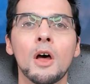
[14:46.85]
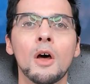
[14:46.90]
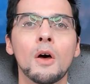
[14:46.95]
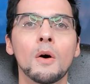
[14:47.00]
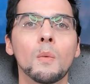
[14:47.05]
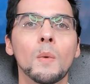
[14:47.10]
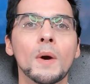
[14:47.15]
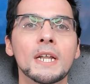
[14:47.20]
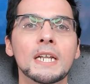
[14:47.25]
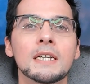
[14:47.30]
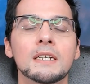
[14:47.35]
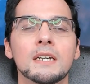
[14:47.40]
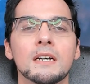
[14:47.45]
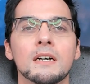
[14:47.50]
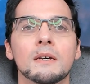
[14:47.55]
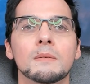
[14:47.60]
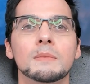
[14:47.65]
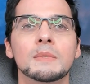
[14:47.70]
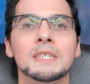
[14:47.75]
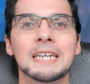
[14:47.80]
when it
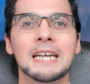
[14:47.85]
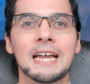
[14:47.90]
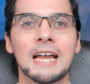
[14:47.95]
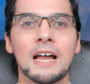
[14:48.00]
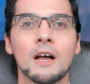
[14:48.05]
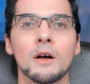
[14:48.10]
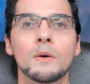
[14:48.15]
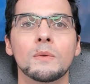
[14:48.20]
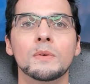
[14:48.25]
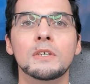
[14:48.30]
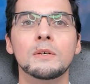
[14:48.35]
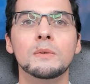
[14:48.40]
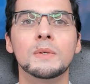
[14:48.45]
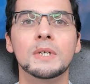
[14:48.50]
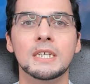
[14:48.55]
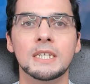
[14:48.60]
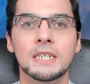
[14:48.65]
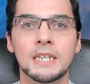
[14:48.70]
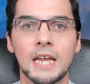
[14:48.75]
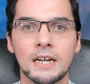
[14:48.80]
comes to how you
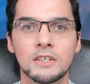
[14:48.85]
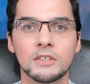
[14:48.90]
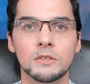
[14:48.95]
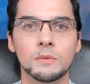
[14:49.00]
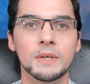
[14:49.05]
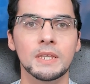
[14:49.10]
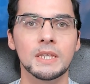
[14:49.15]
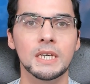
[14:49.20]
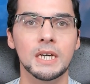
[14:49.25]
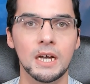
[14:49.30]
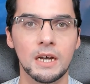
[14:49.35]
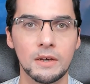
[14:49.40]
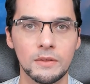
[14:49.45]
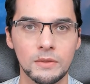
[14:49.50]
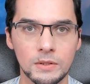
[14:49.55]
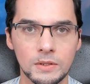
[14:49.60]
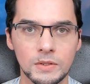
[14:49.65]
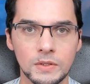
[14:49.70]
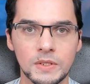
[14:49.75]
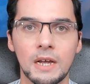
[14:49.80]
connect with
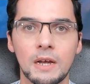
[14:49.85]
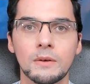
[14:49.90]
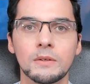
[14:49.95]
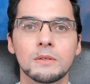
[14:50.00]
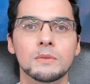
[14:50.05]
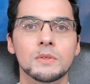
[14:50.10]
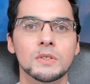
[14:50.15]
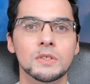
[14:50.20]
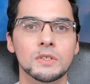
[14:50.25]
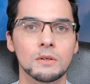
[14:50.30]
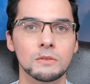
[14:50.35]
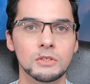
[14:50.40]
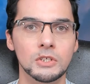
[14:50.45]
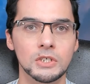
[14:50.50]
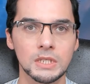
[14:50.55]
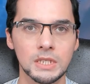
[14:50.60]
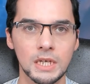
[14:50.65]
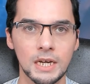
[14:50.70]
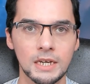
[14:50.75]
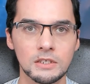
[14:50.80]
others, how you
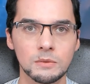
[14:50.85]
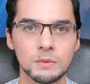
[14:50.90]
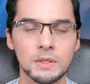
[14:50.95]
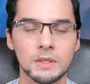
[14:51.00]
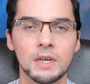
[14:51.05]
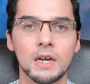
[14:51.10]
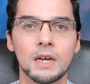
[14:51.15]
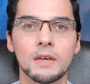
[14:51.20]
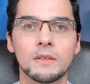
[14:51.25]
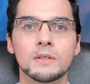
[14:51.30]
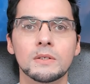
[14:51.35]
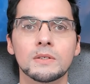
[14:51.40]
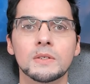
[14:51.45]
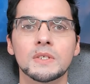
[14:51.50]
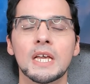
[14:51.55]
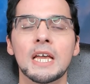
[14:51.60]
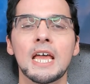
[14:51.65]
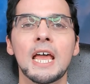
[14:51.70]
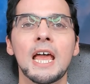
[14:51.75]
socialize with others,